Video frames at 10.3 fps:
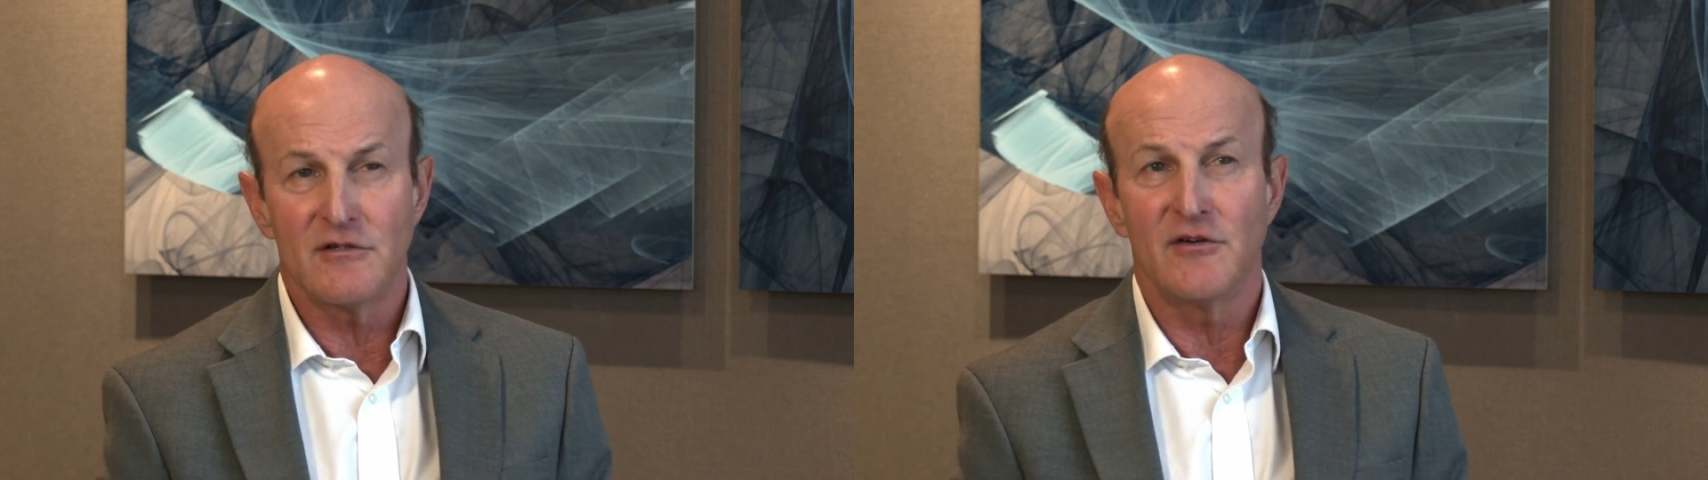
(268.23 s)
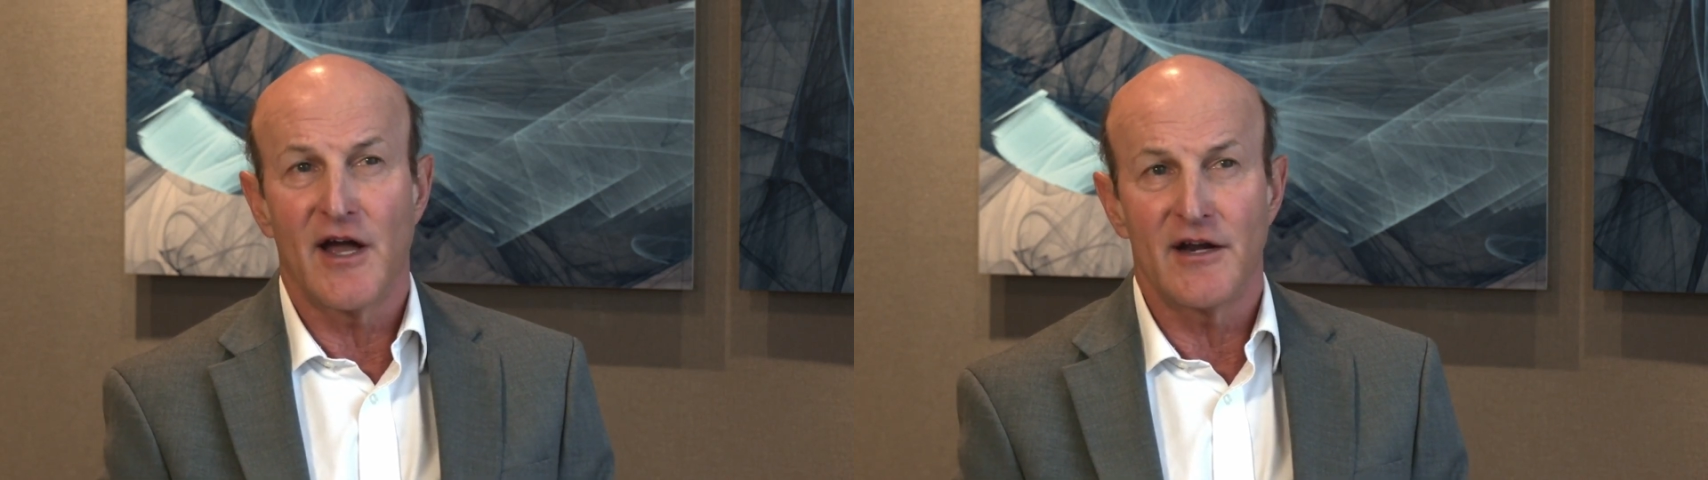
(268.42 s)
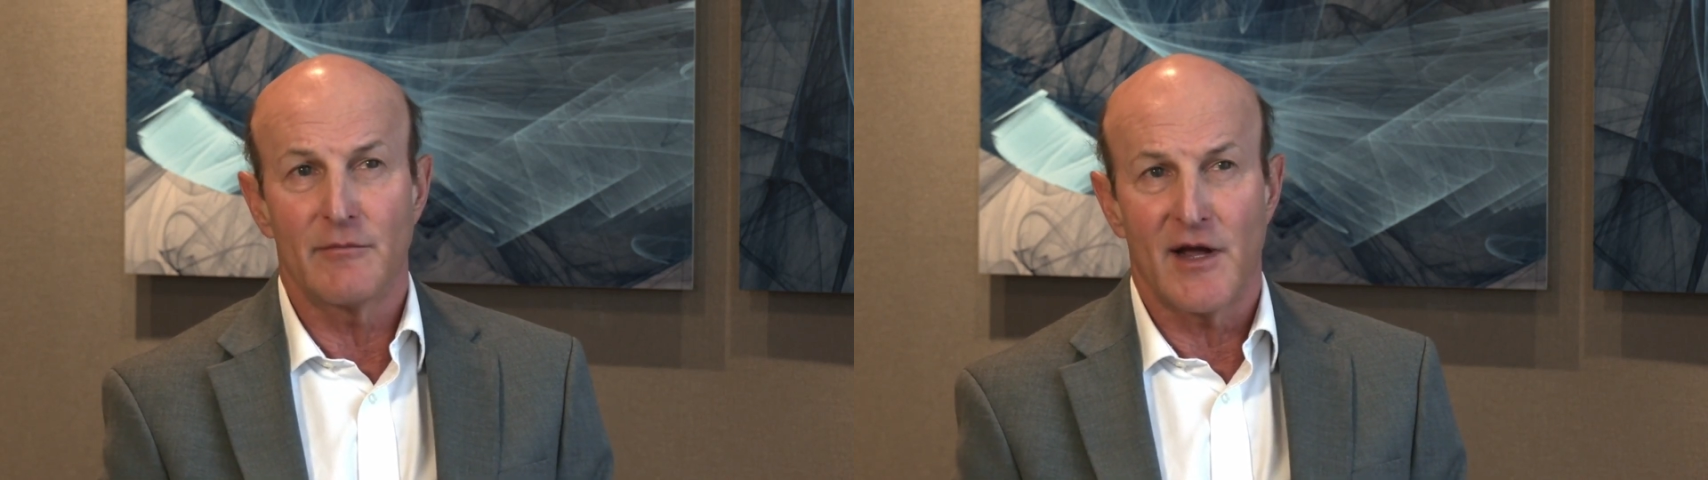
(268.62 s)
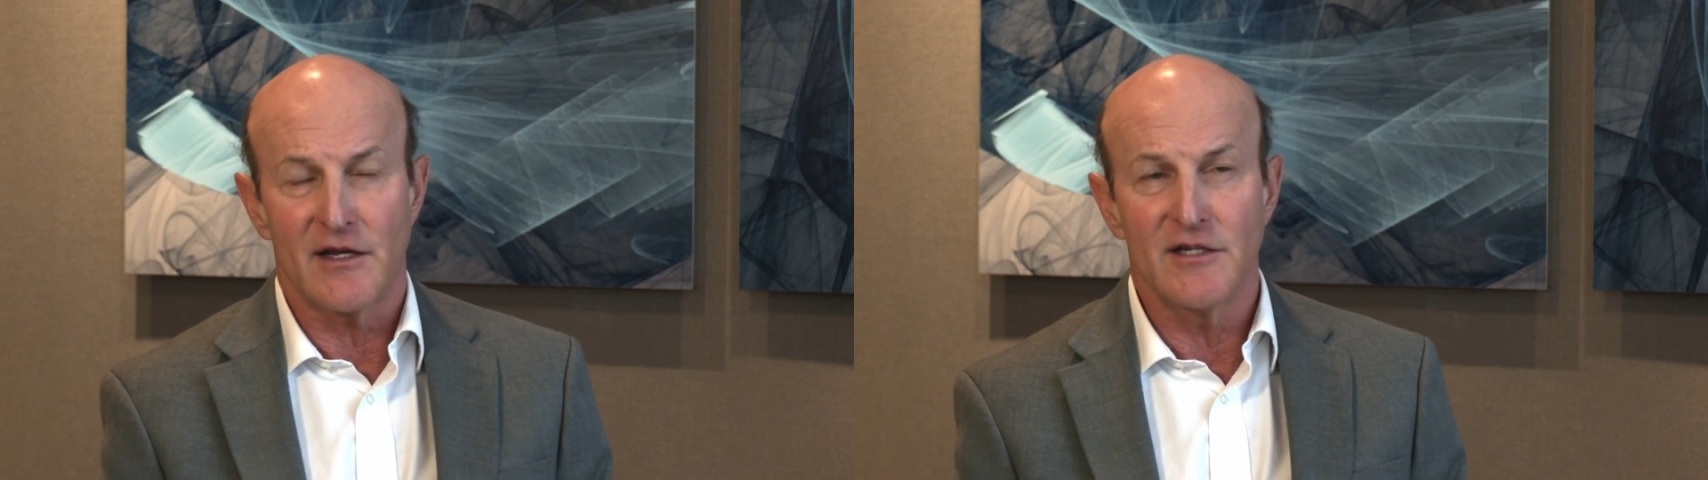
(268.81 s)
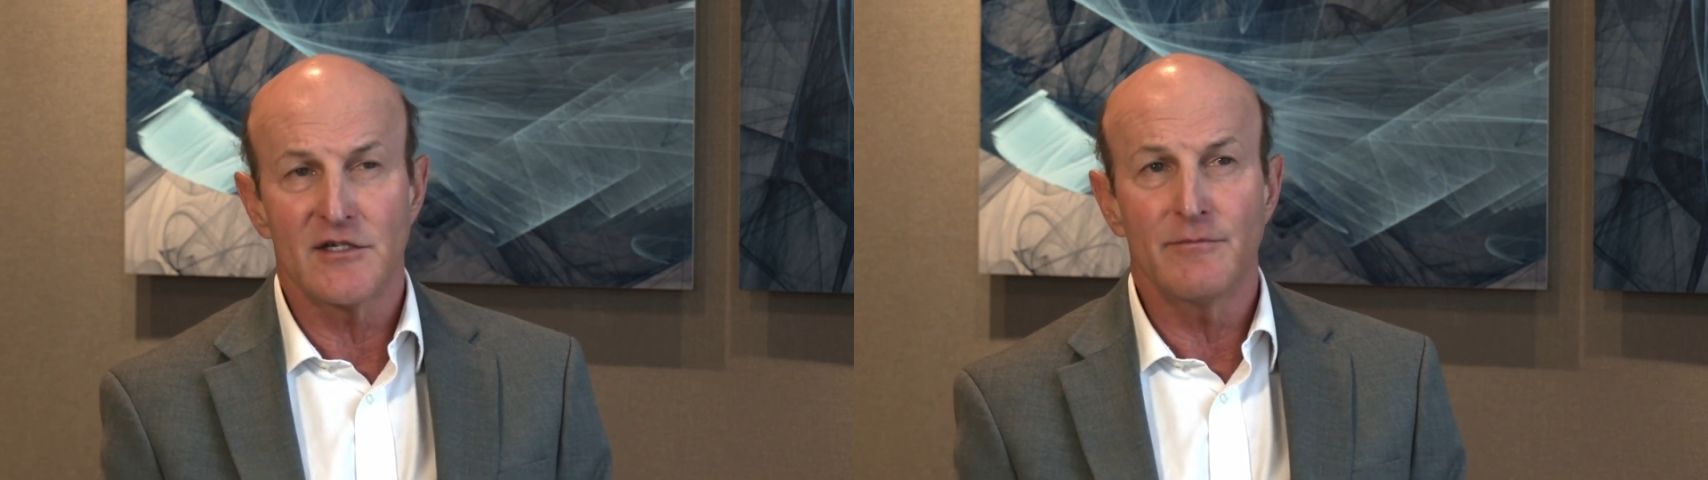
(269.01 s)
uniting
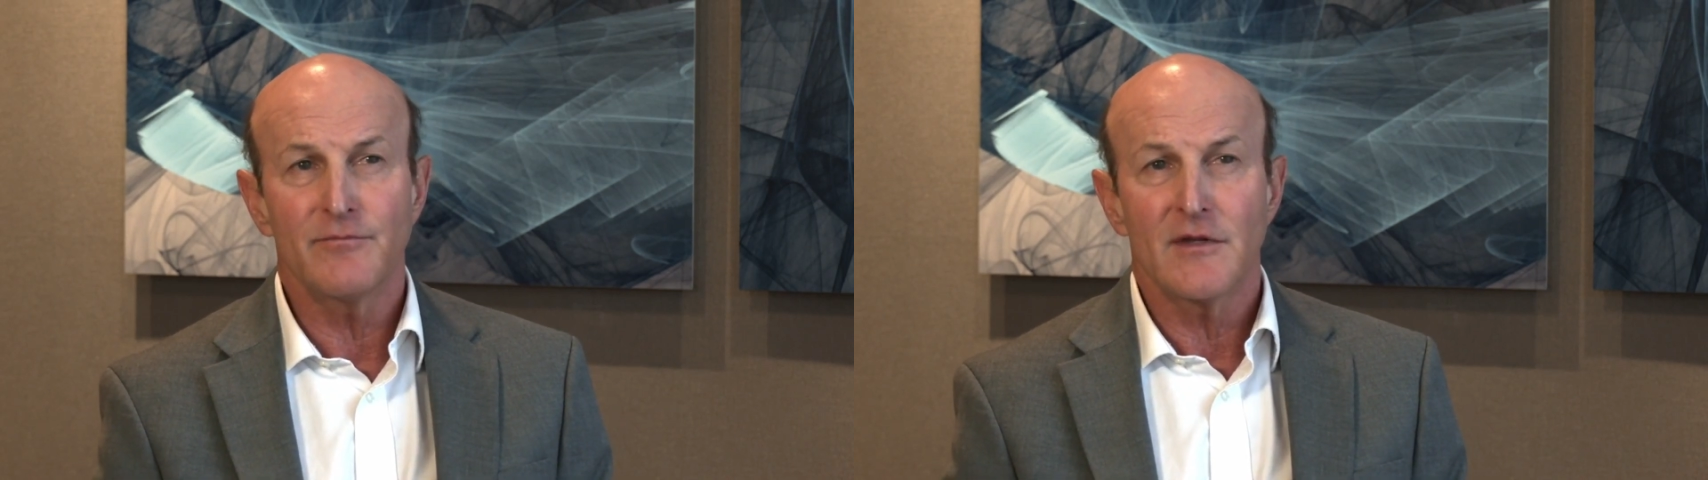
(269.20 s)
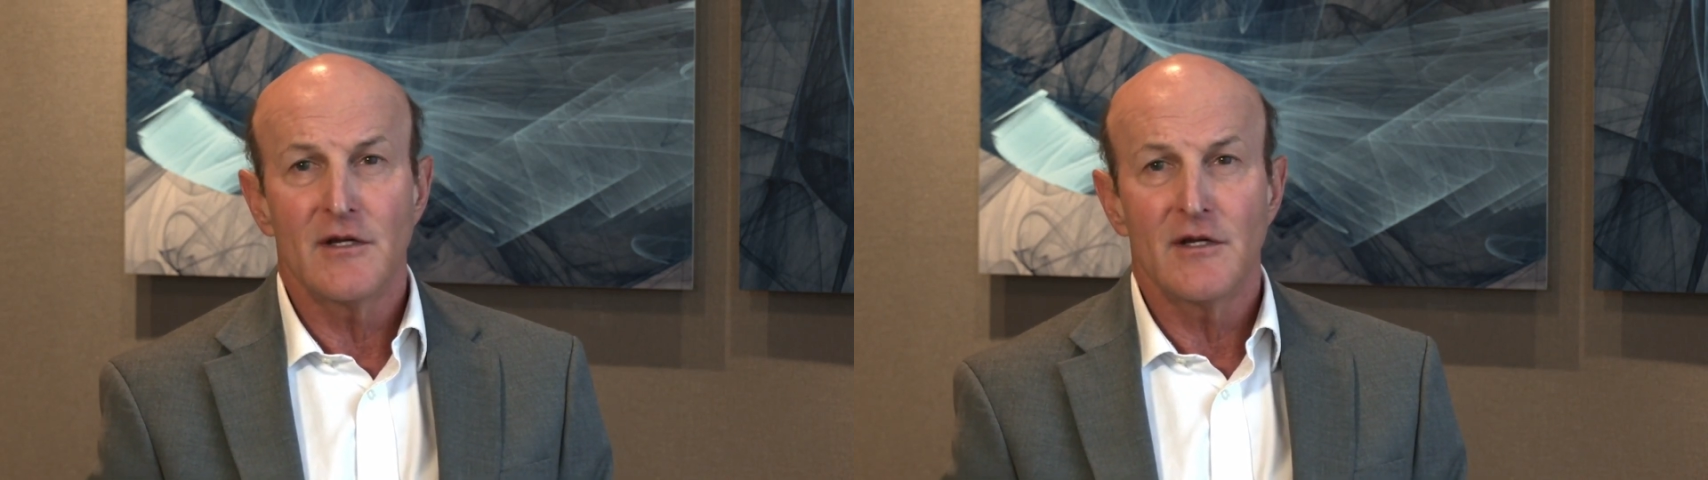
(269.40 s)
mechanism.